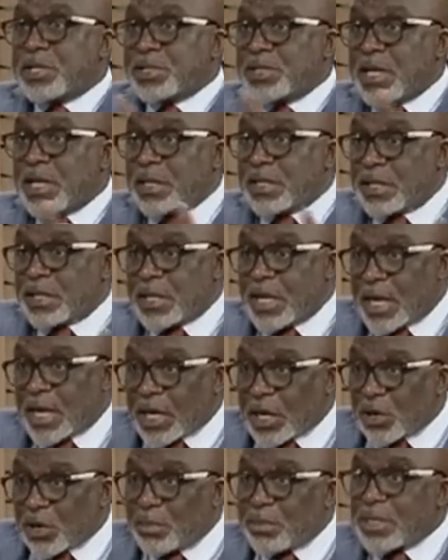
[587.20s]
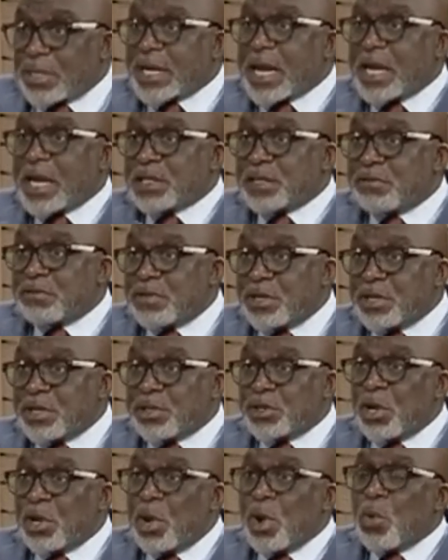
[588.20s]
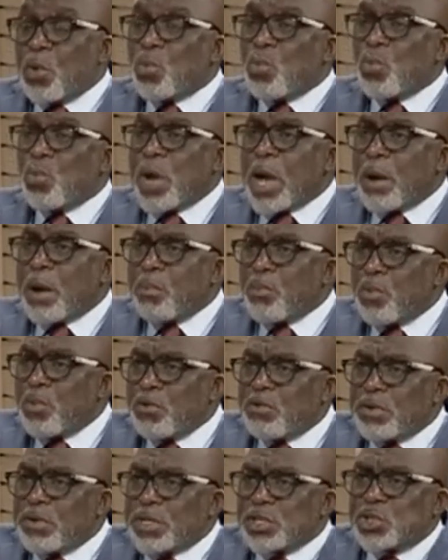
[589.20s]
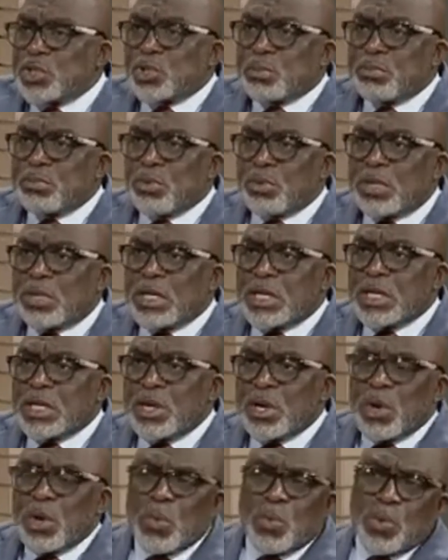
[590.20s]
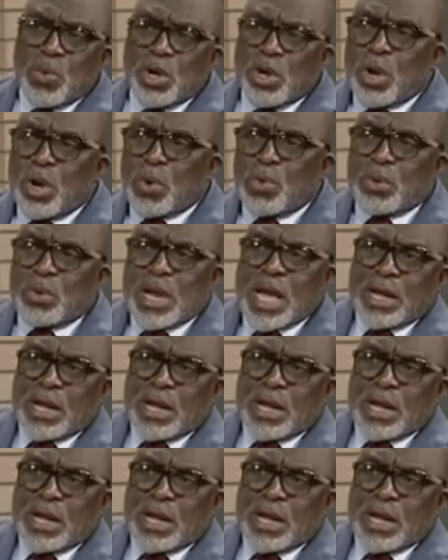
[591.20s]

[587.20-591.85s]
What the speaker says: and the economic activities were moving smoothly with or without